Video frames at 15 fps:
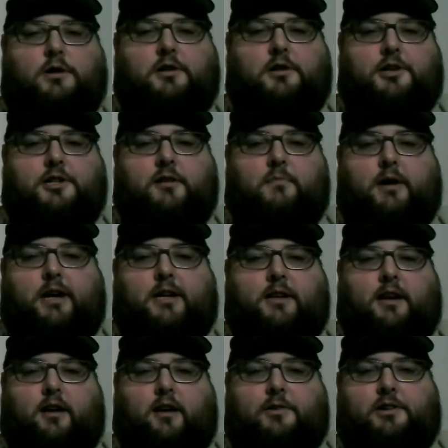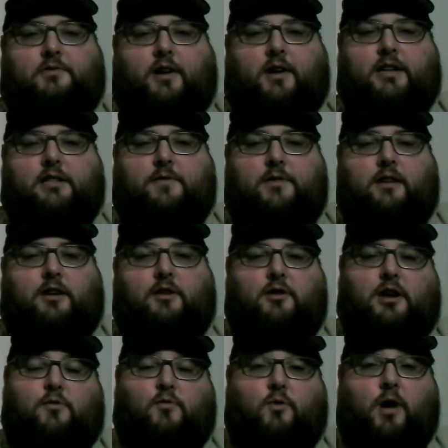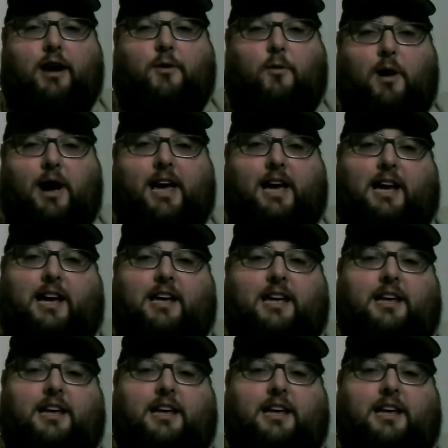search is amazing. It always finds everything you need right away.